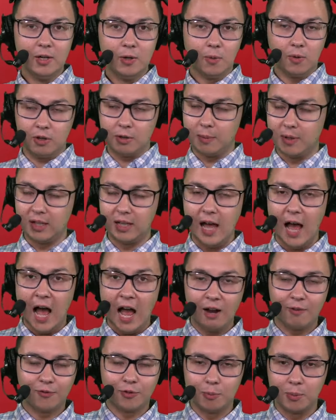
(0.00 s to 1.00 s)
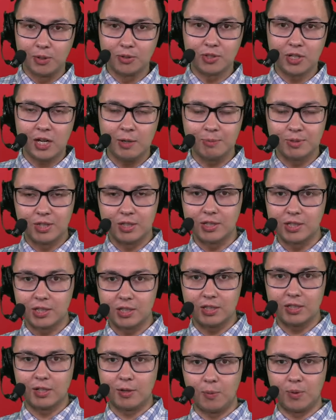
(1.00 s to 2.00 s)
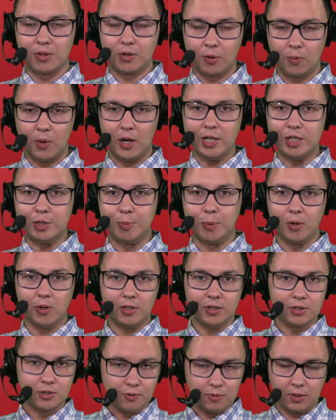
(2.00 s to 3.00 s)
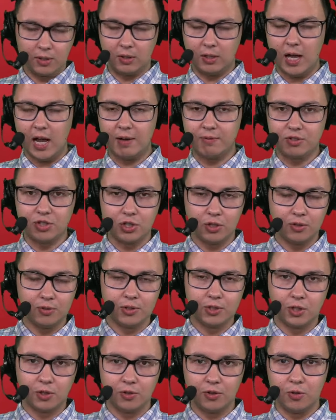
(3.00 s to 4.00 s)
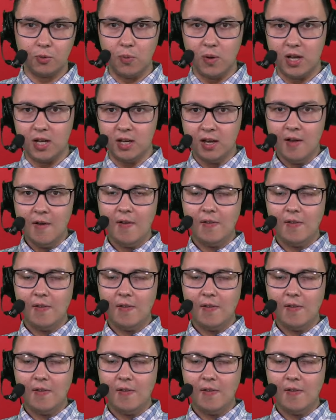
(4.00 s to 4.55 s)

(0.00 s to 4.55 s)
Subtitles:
We're going to be live for most games this season with our watch parties, doing our live shows during the week,